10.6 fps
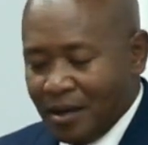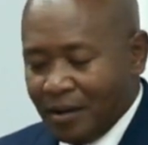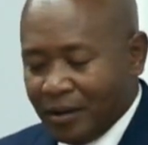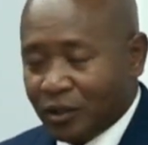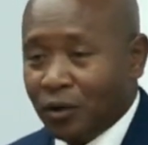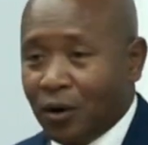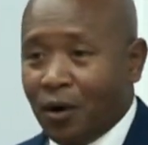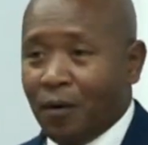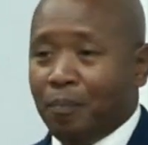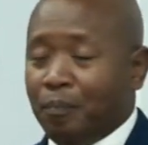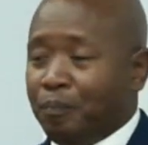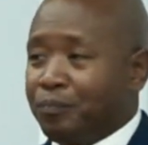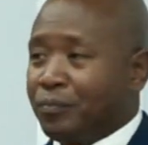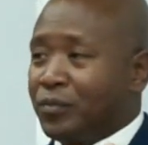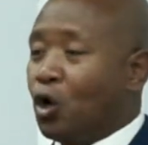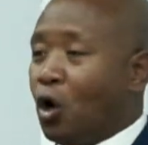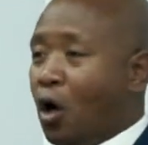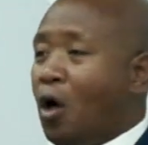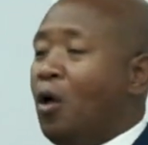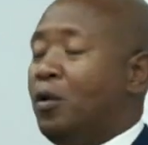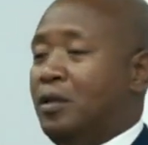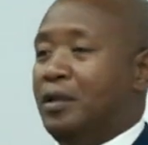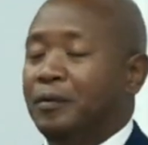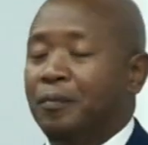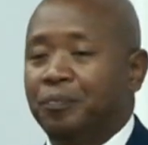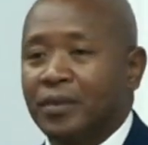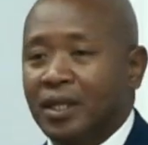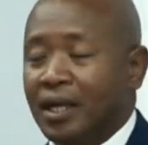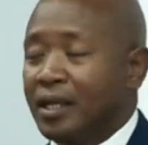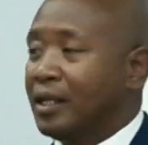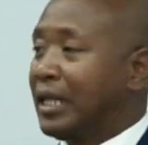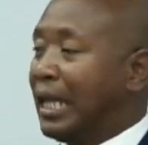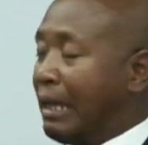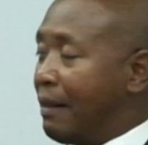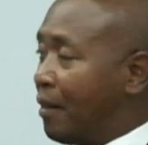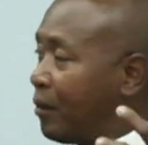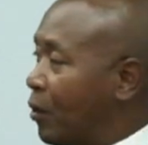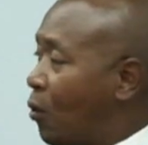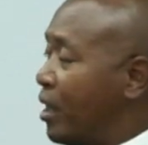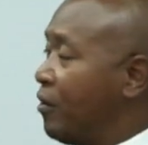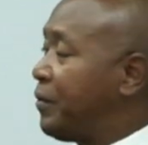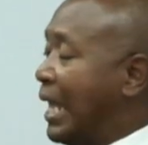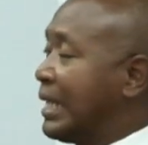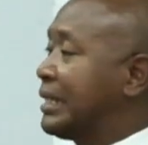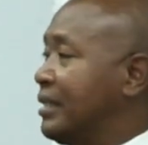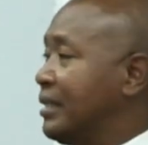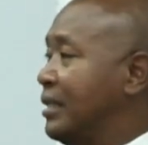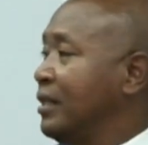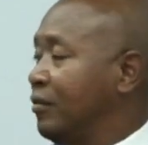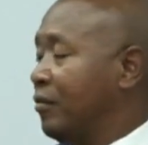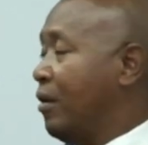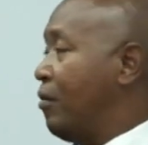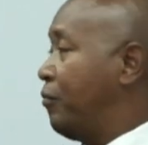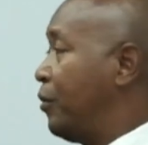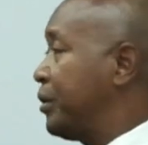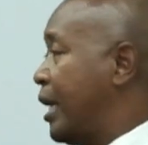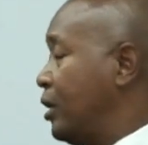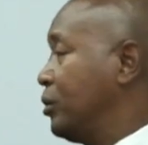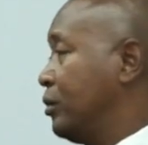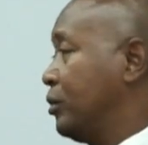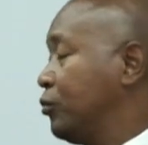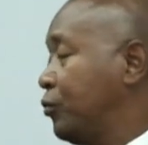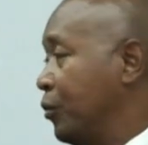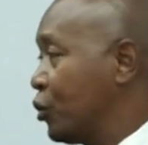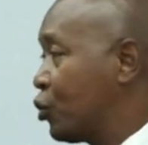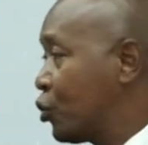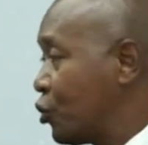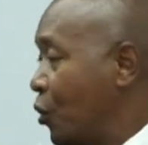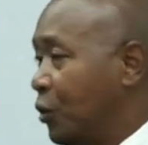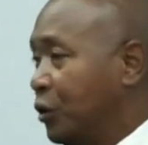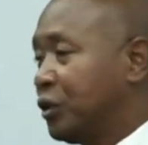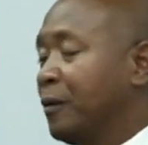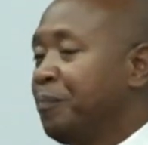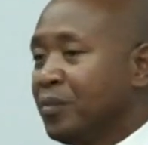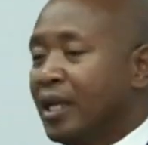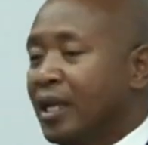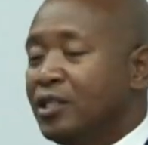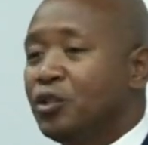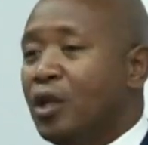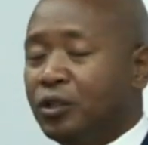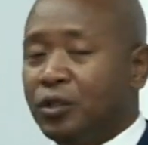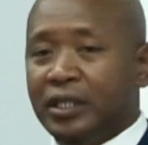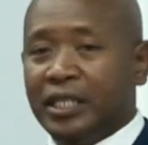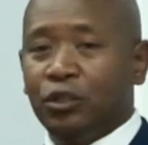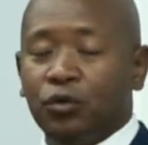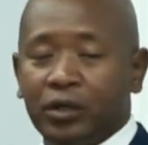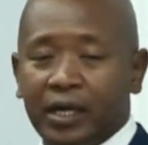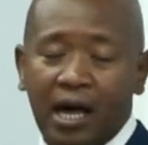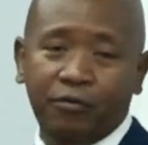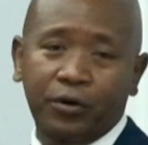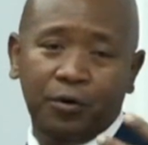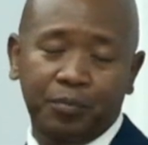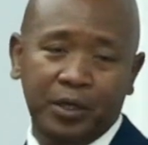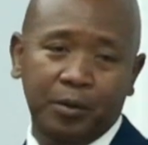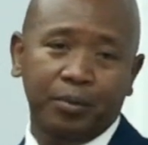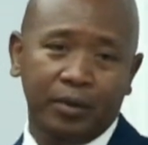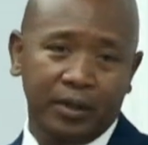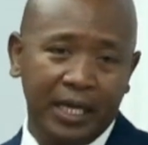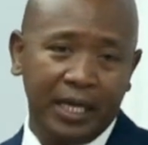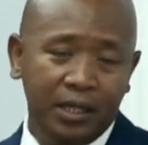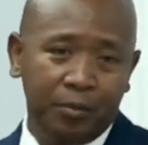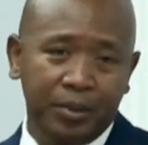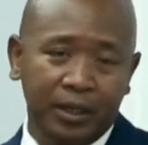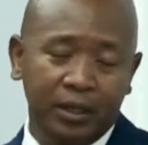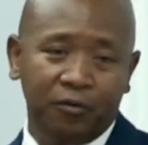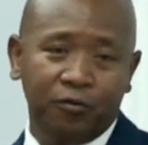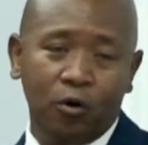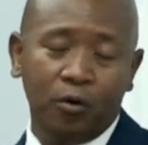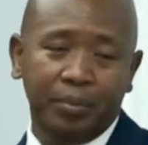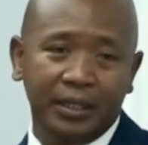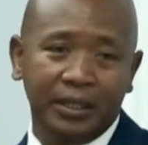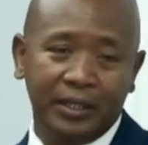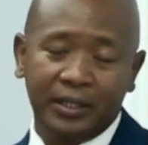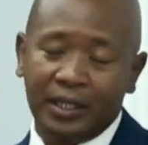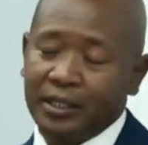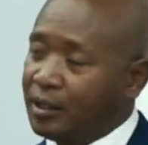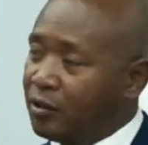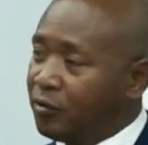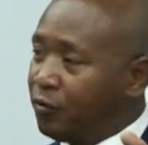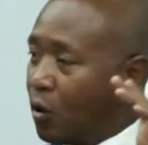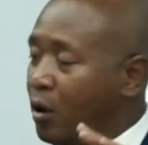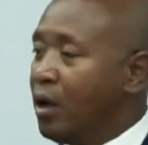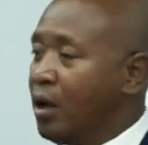So the goal, the, one of the existing foundations for the church is not only to gather the people in the, build, the four buildings, it is for